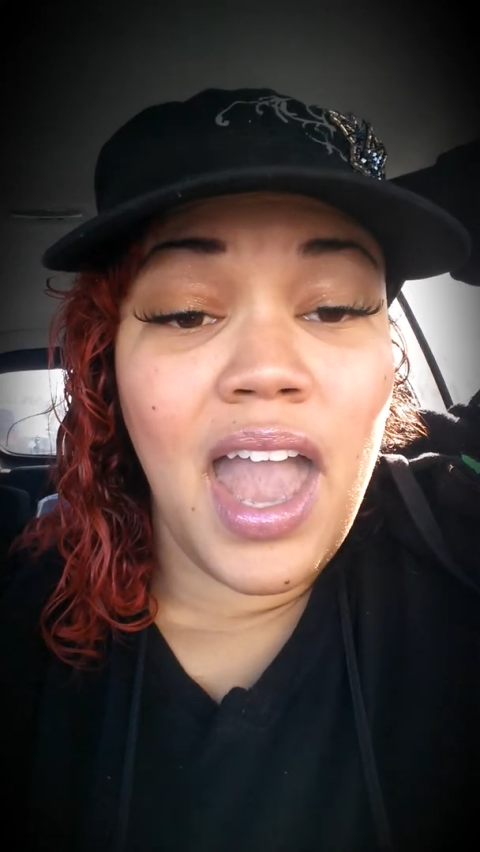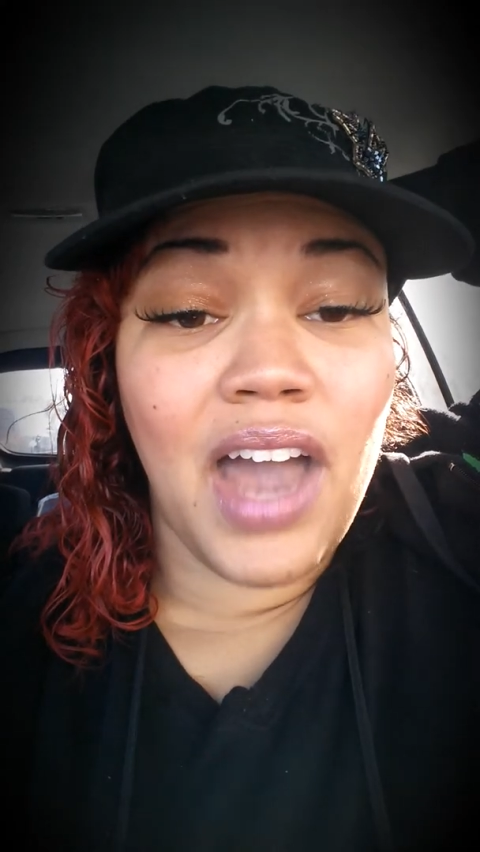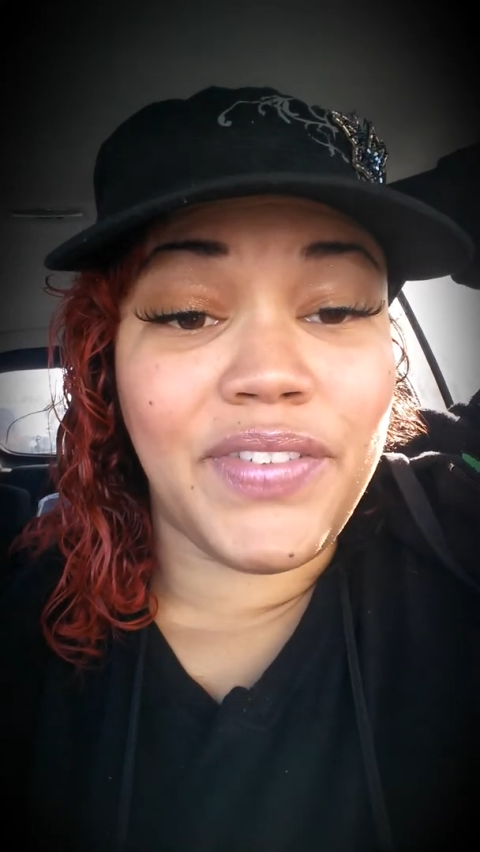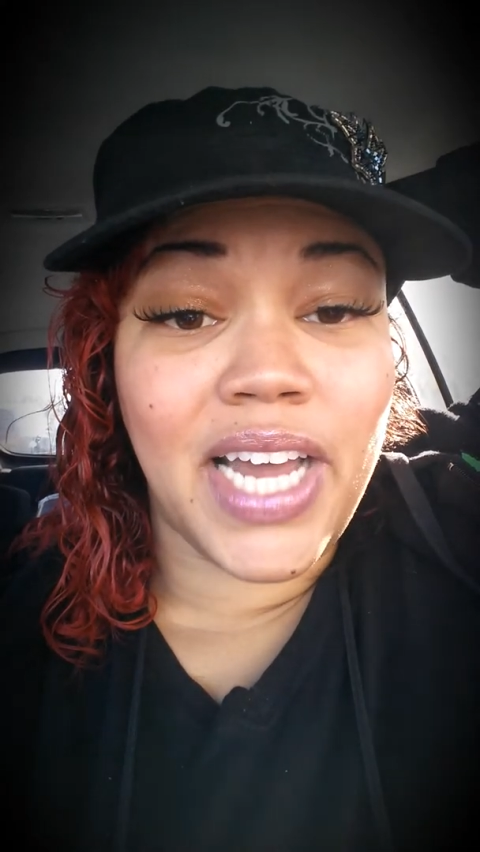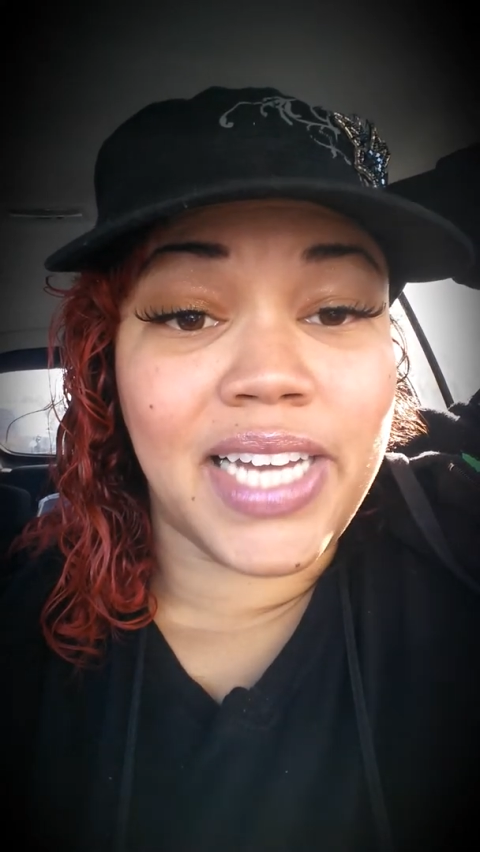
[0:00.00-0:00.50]

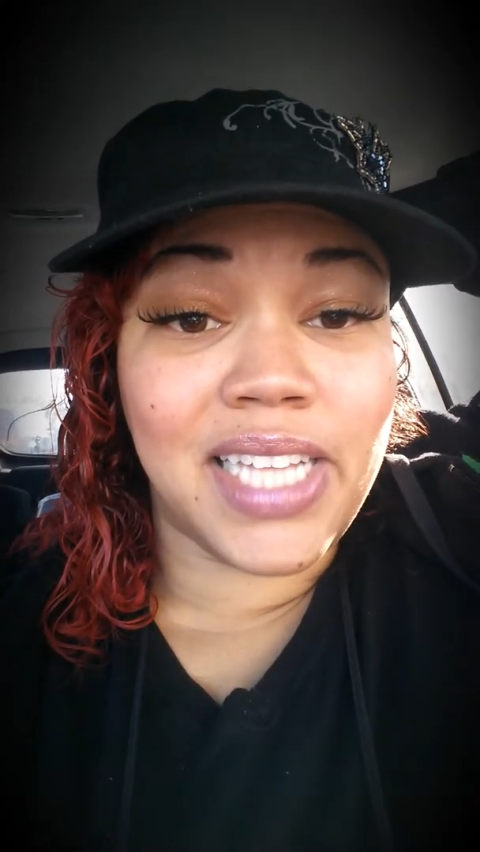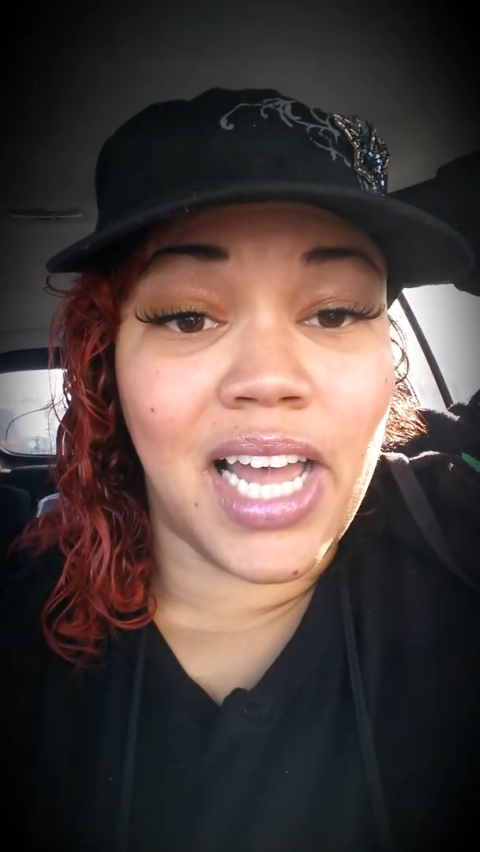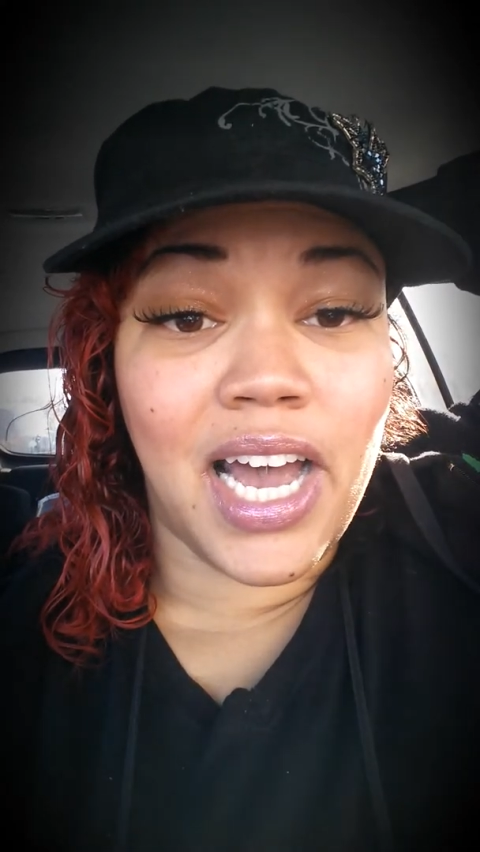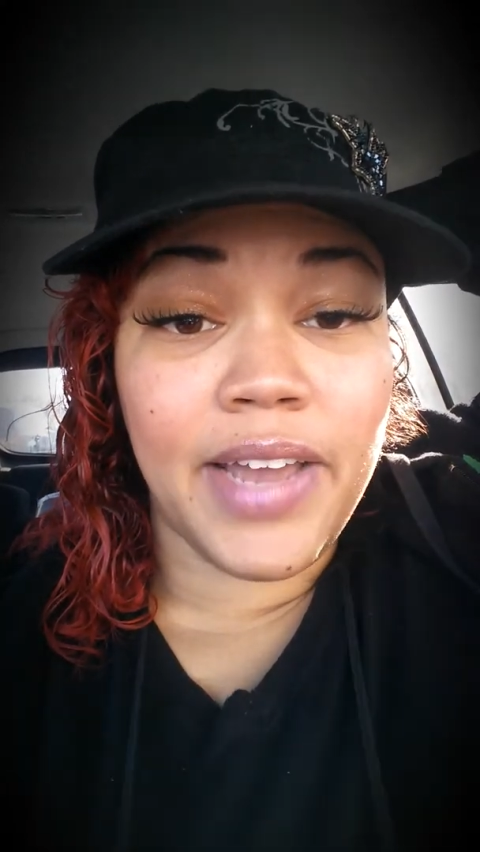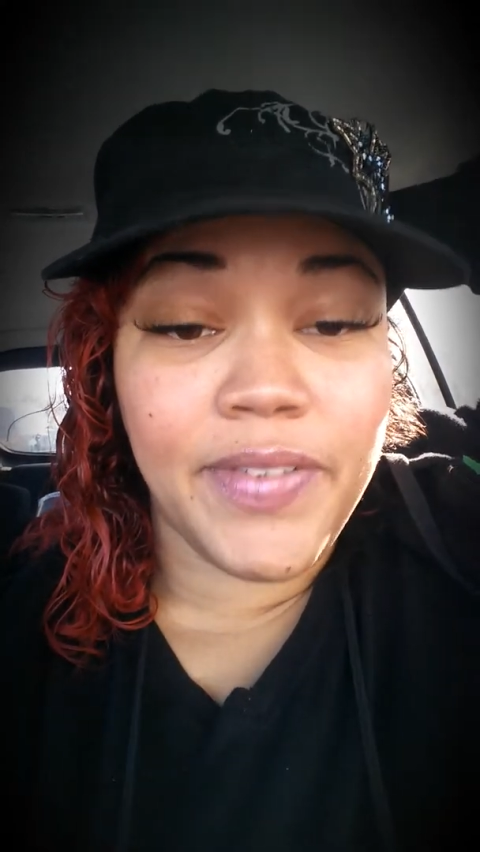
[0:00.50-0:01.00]
have a nice
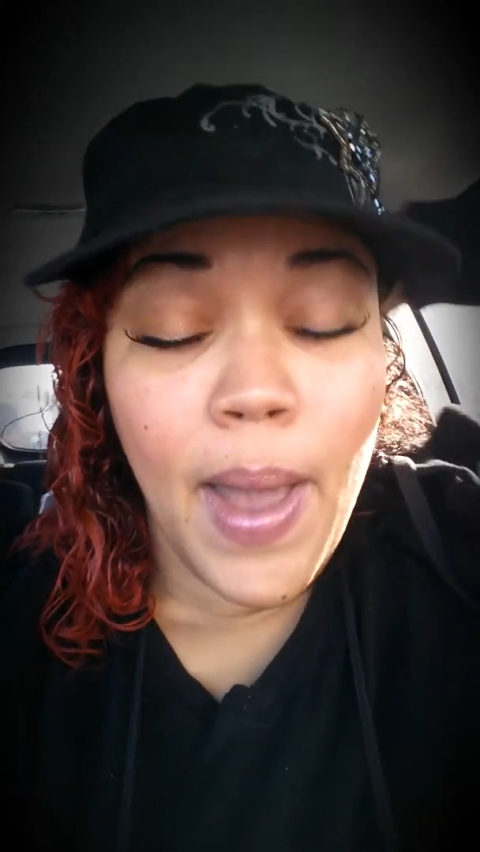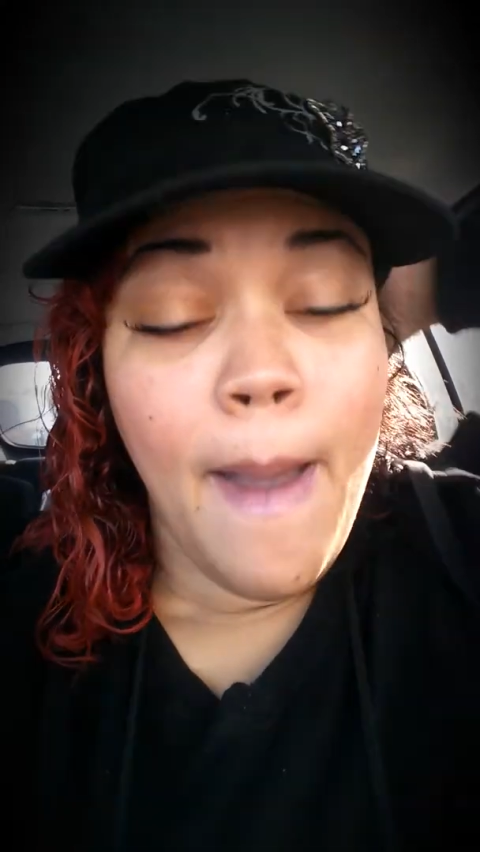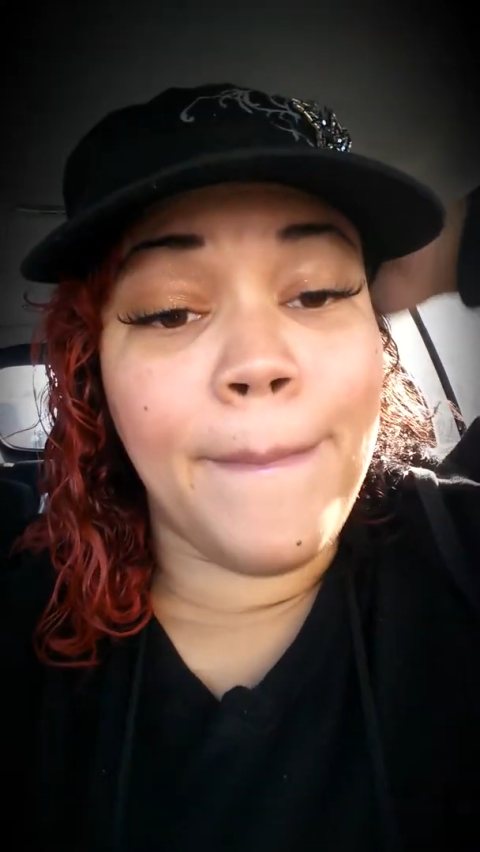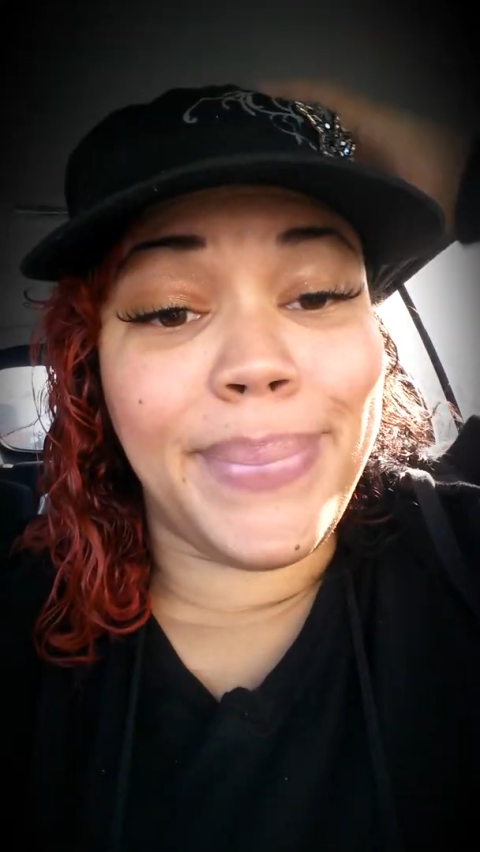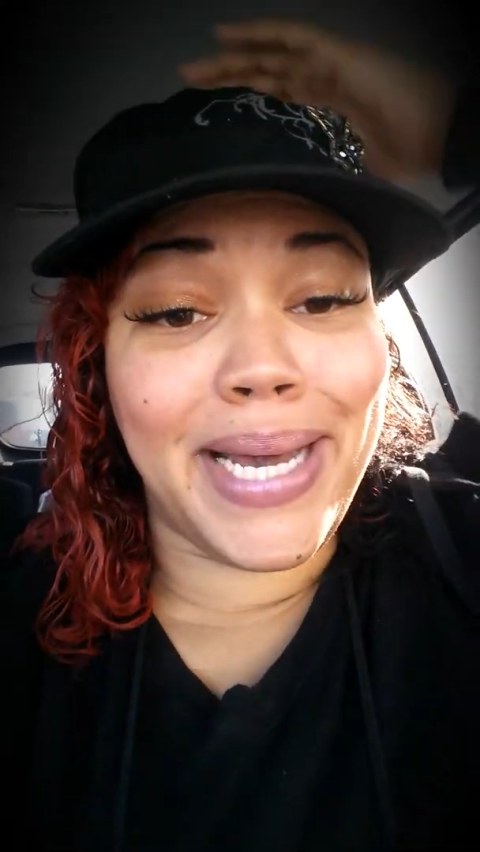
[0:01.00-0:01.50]
life.
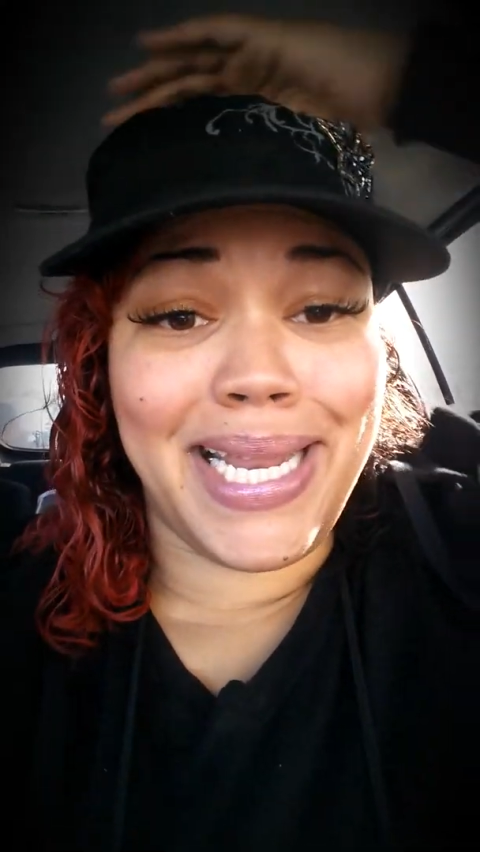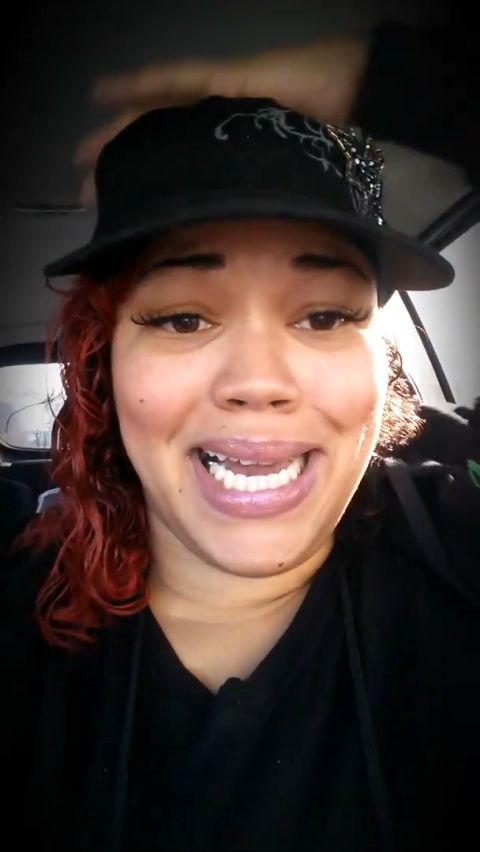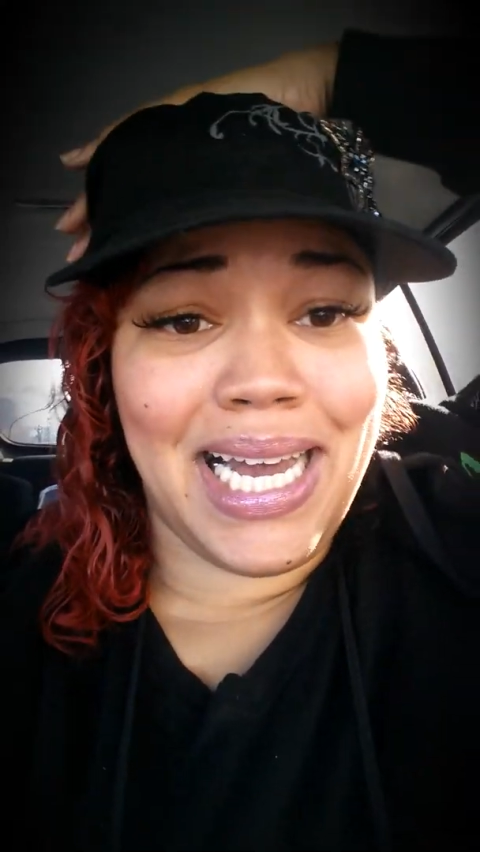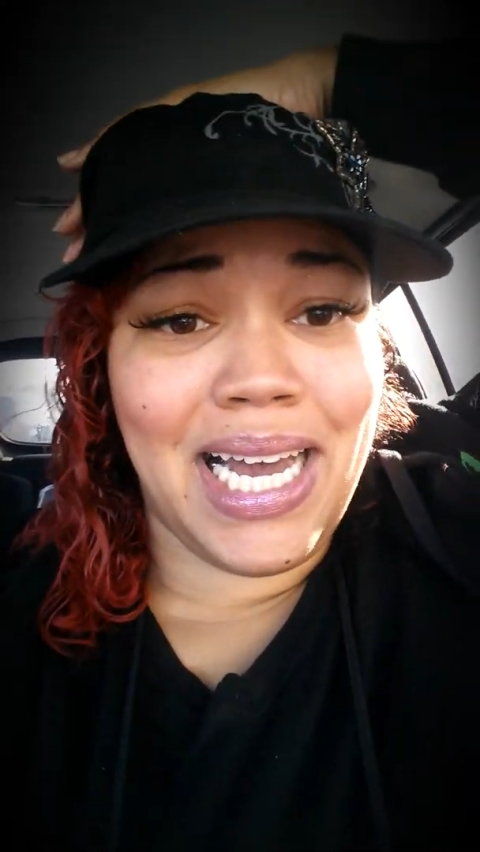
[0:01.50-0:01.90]
But